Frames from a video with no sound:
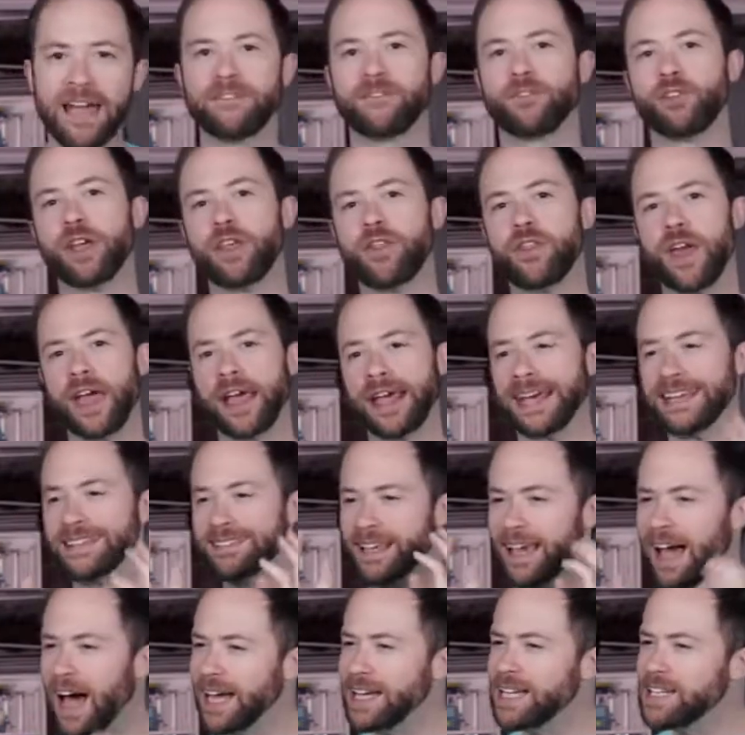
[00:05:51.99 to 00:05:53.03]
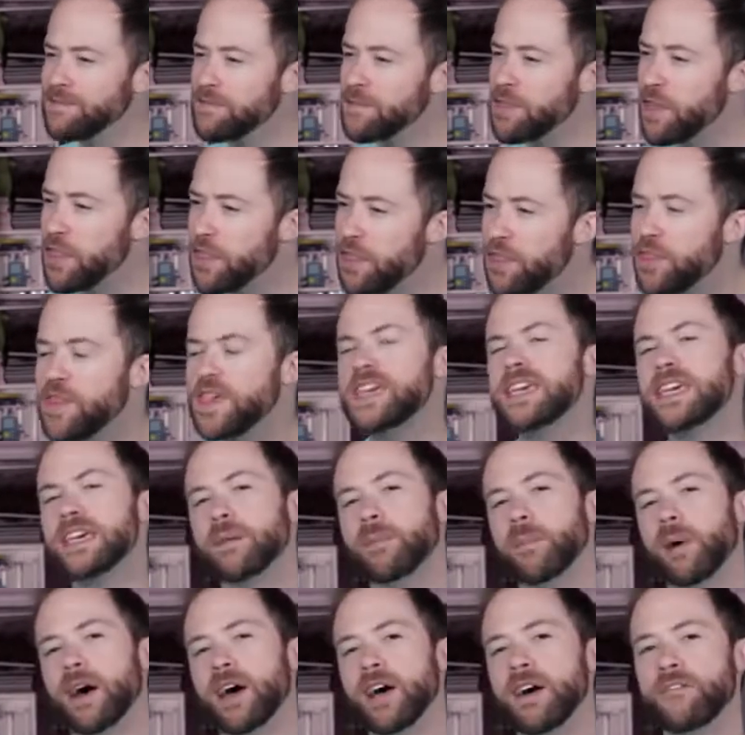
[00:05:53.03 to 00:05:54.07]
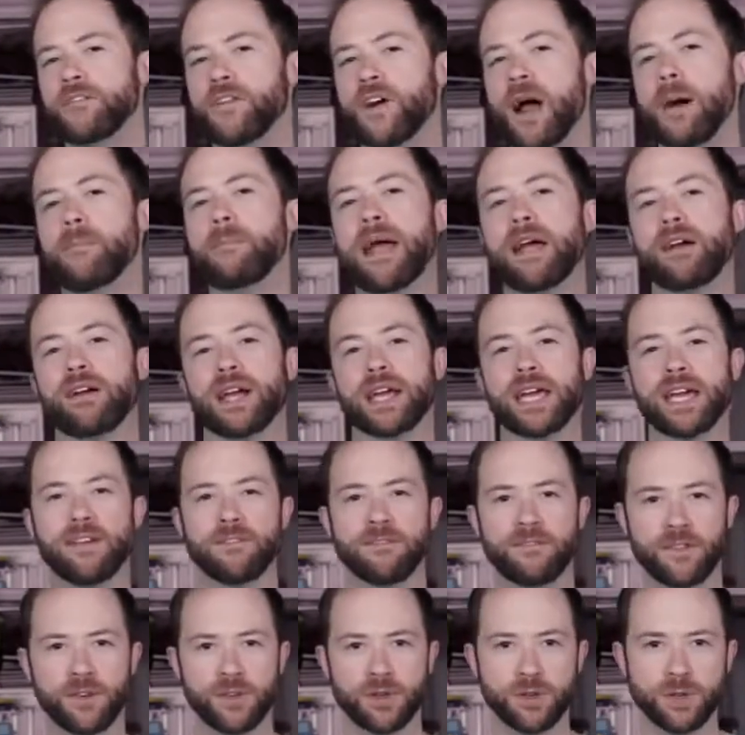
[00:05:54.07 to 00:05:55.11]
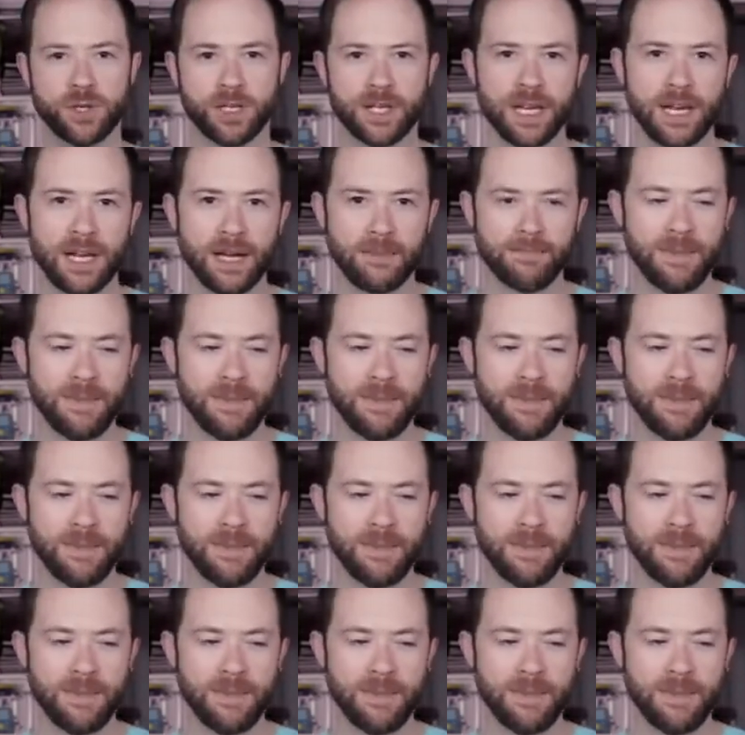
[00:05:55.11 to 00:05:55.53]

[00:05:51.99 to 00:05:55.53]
everything is kind of the theme for American food.